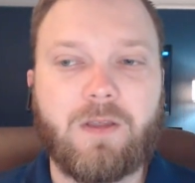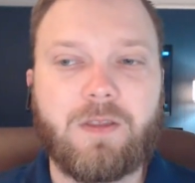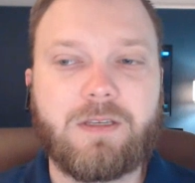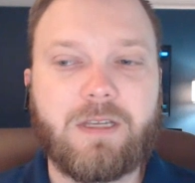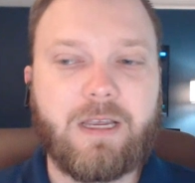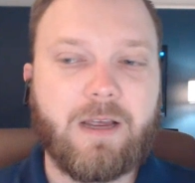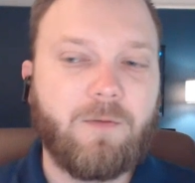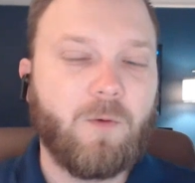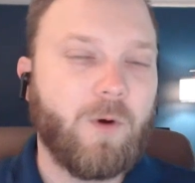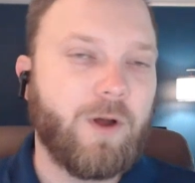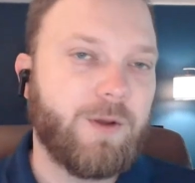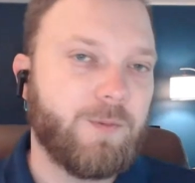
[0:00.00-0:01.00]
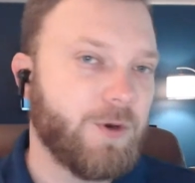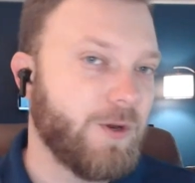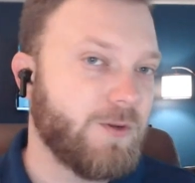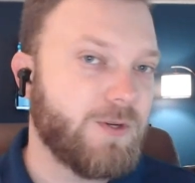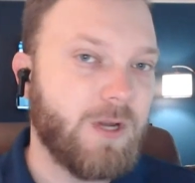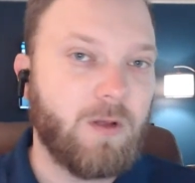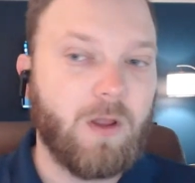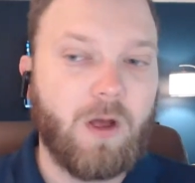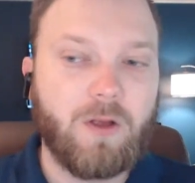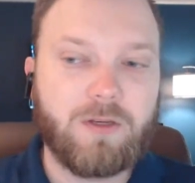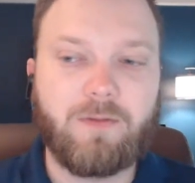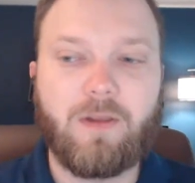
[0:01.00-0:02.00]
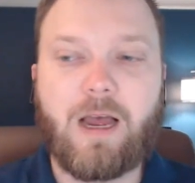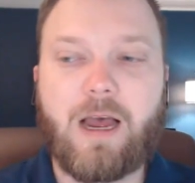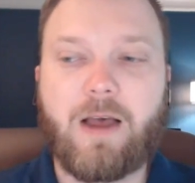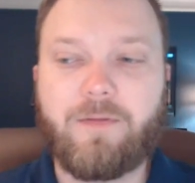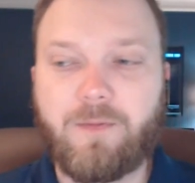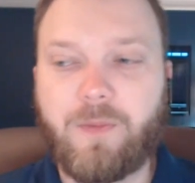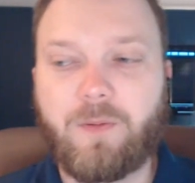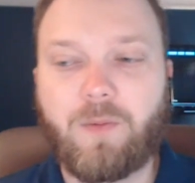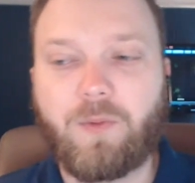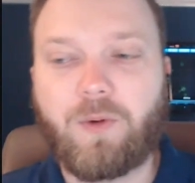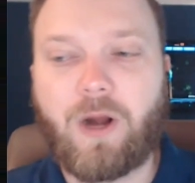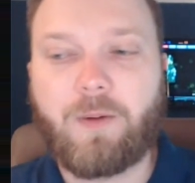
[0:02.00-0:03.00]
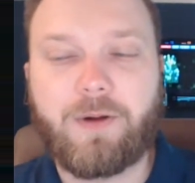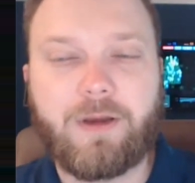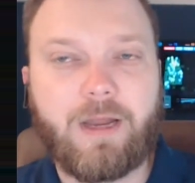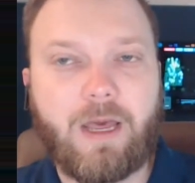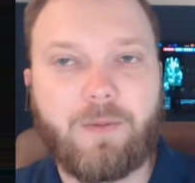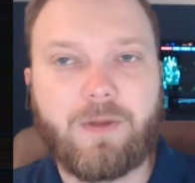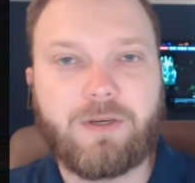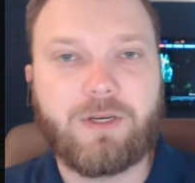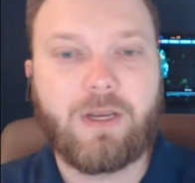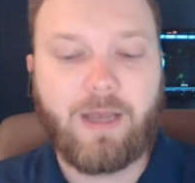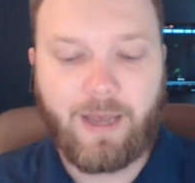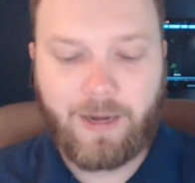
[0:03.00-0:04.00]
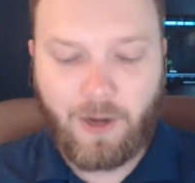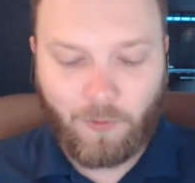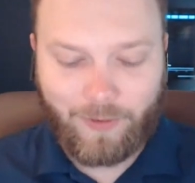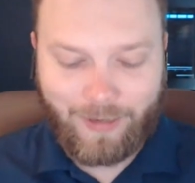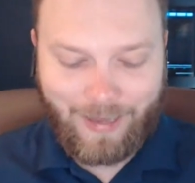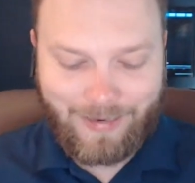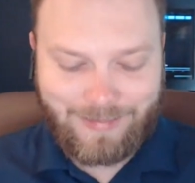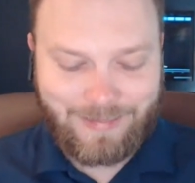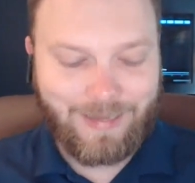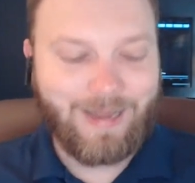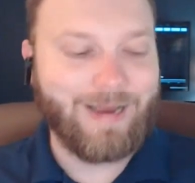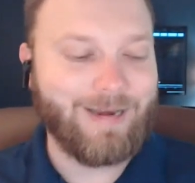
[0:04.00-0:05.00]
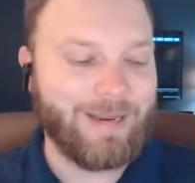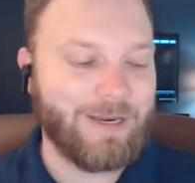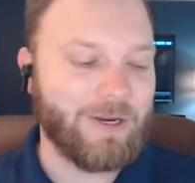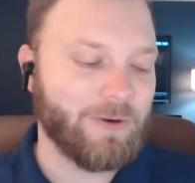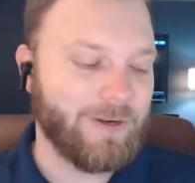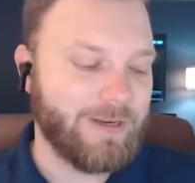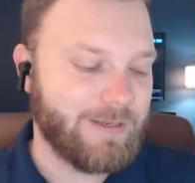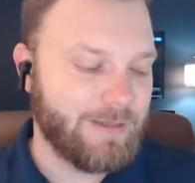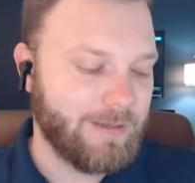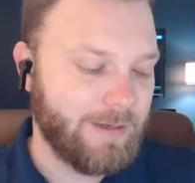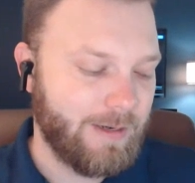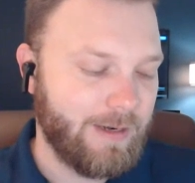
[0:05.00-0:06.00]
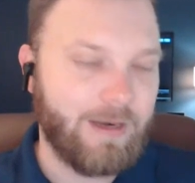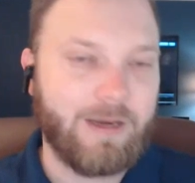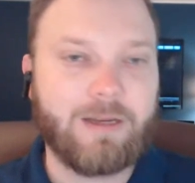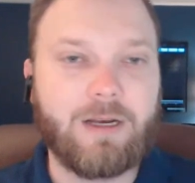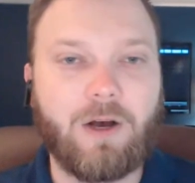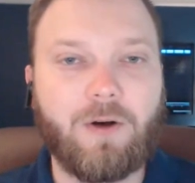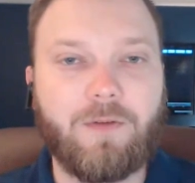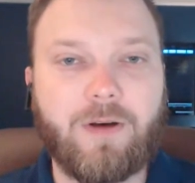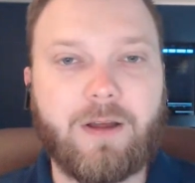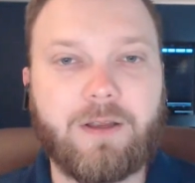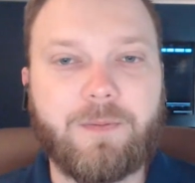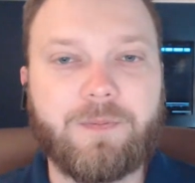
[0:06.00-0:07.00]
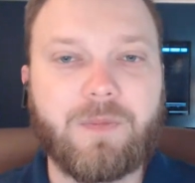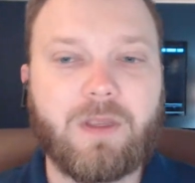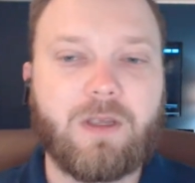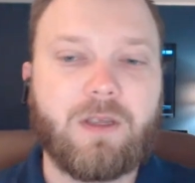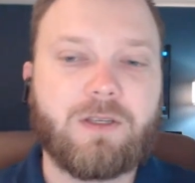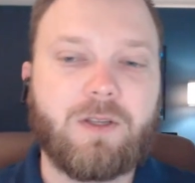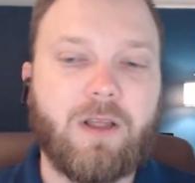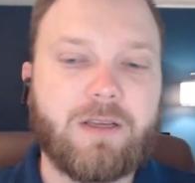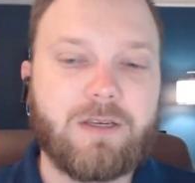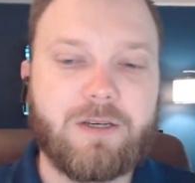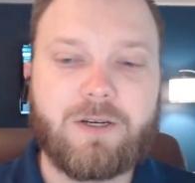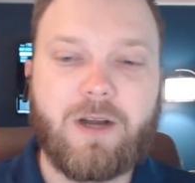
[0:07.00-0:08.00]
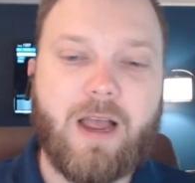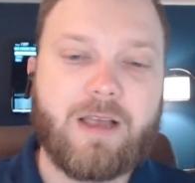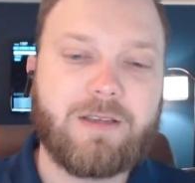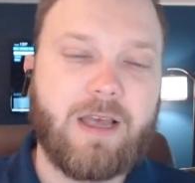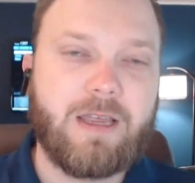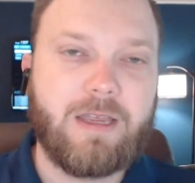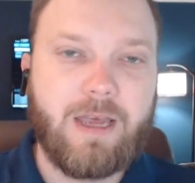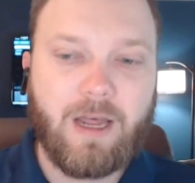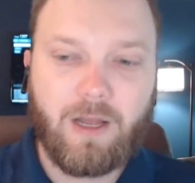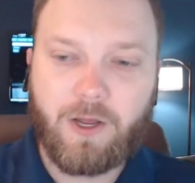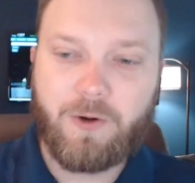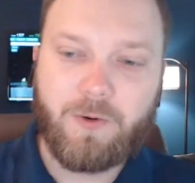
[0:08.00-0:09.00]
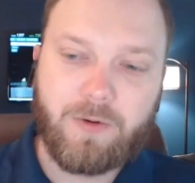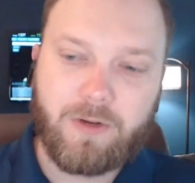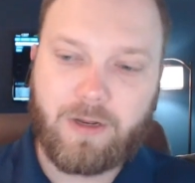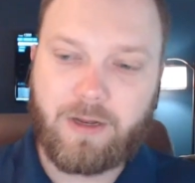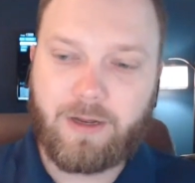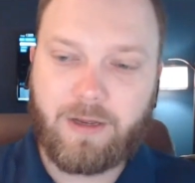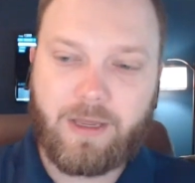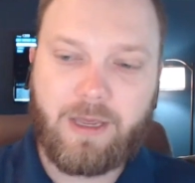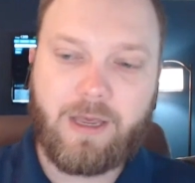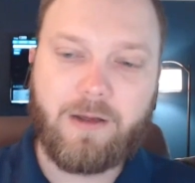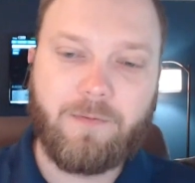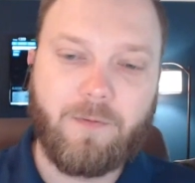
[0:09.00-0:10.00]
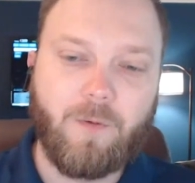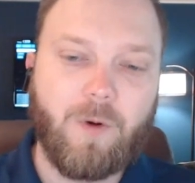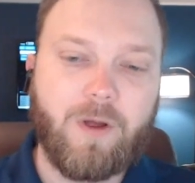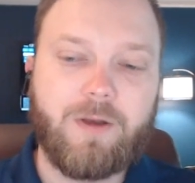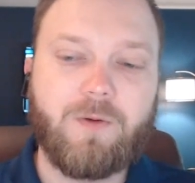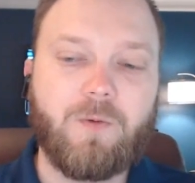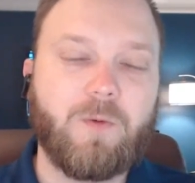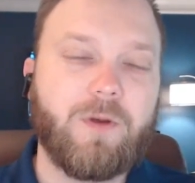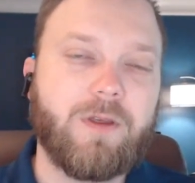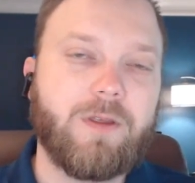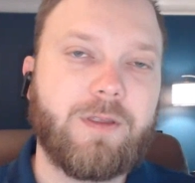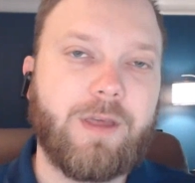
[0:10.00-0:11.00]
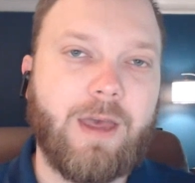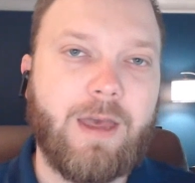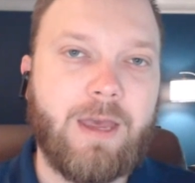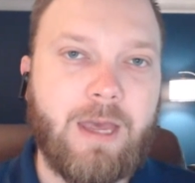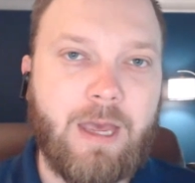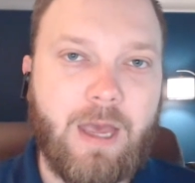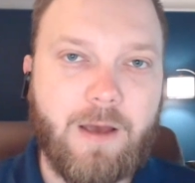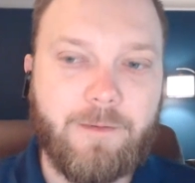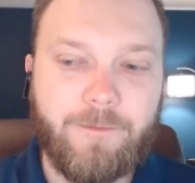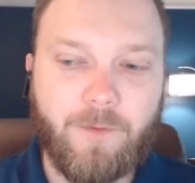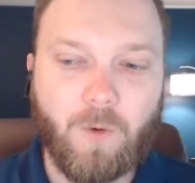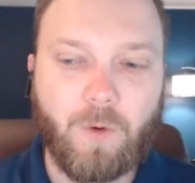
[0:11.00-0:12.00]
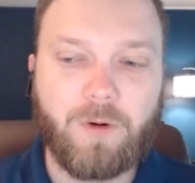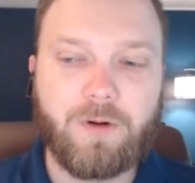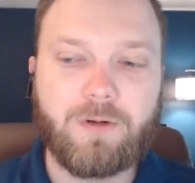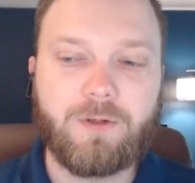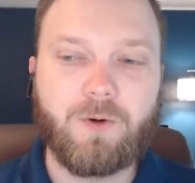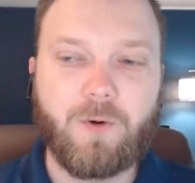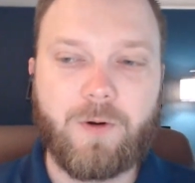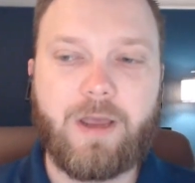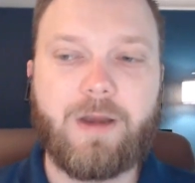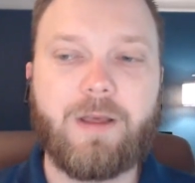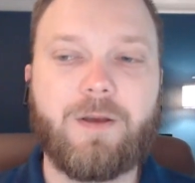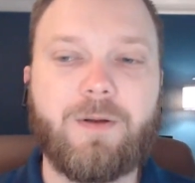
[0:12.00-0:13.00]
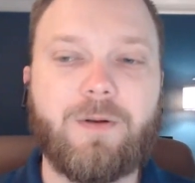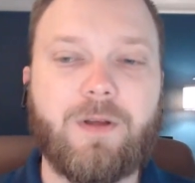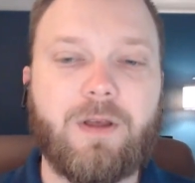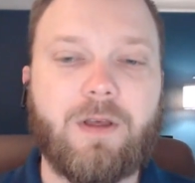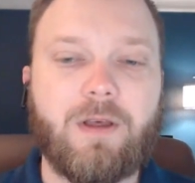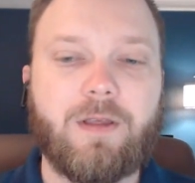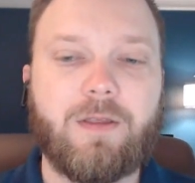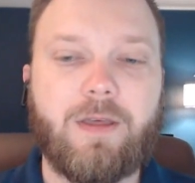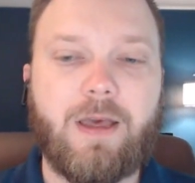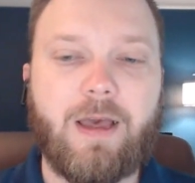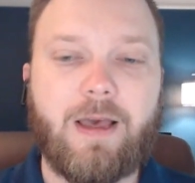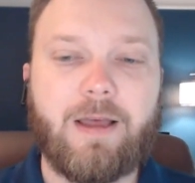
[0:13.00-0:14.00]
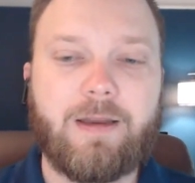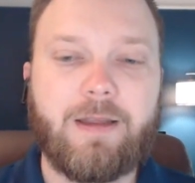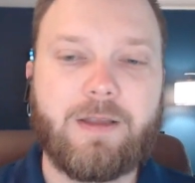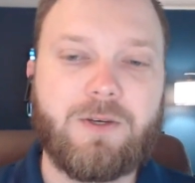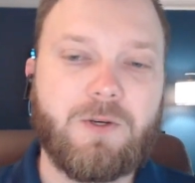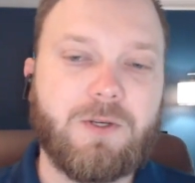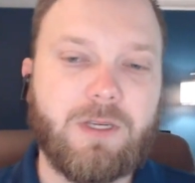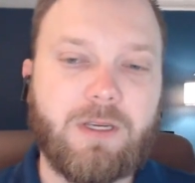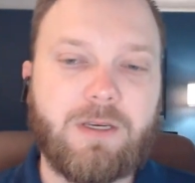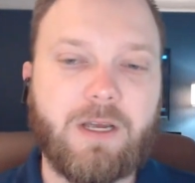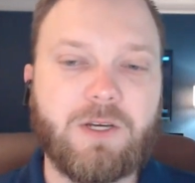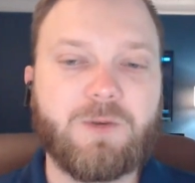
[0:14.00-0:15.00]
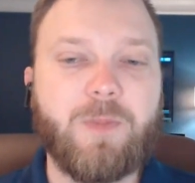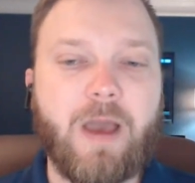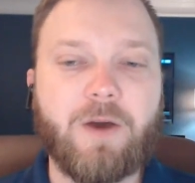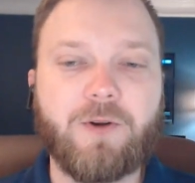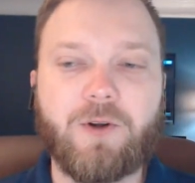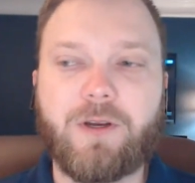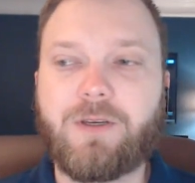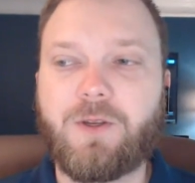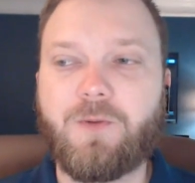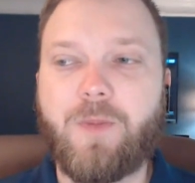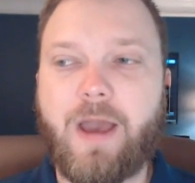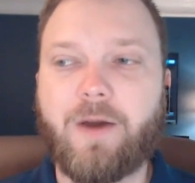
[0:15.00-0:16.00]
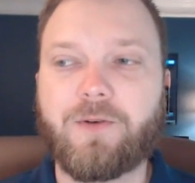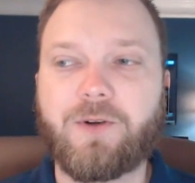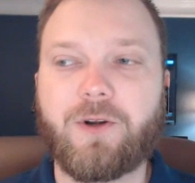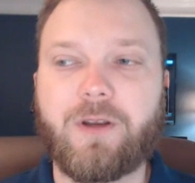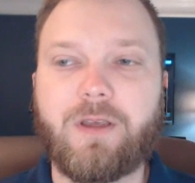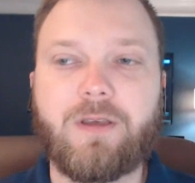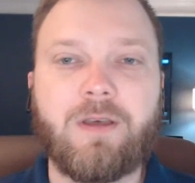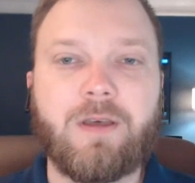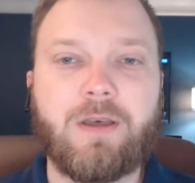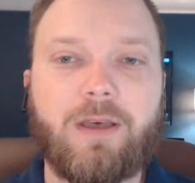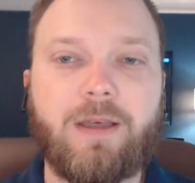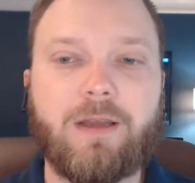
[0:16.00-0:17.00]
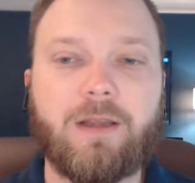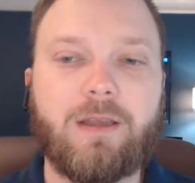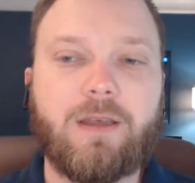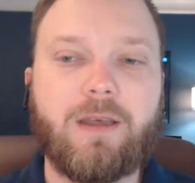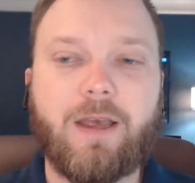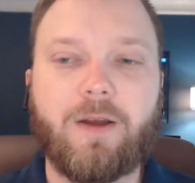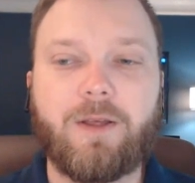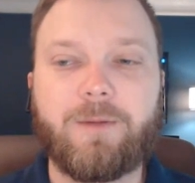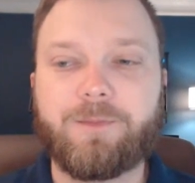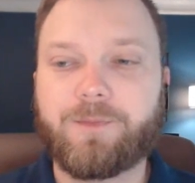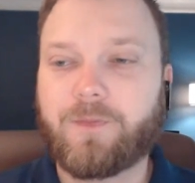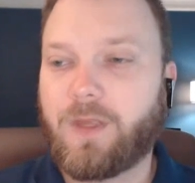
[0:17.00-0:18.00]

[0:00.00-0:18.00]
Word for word: The EF1 produced no loss of life, minimal property damage, and only a slight increase in call volume. So let's contrast that yellow EF1 with a EF4 tornado that, as you see, touched boundary to boundary in Lee County.